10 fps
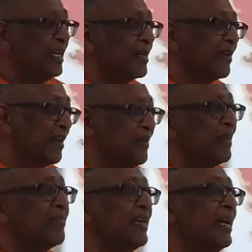we are
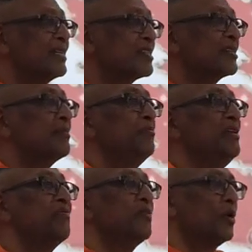giving thanks
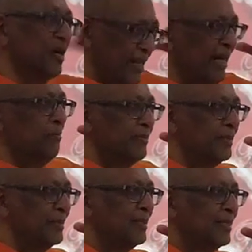before them.
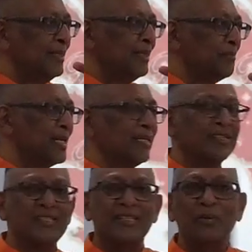
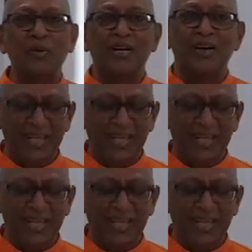Because we're